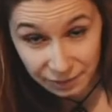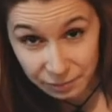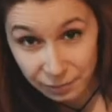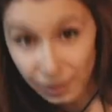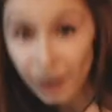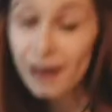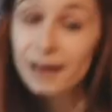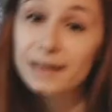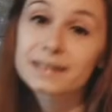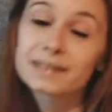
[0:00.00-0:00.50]

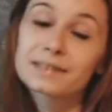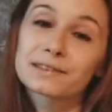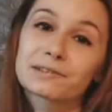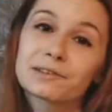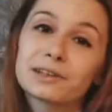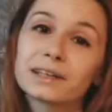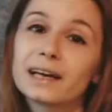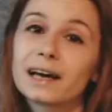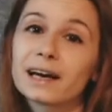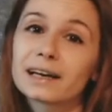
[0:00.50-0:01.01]
biased
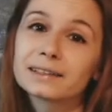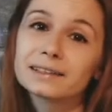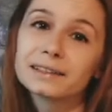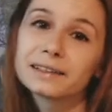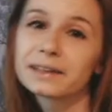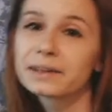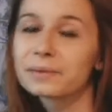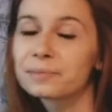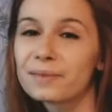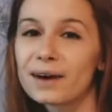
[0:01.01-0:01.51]

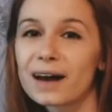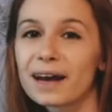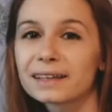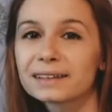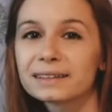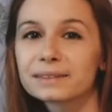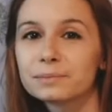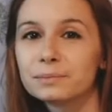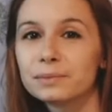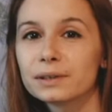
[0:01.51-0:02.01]
regarding
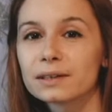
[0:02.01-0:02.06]
Mat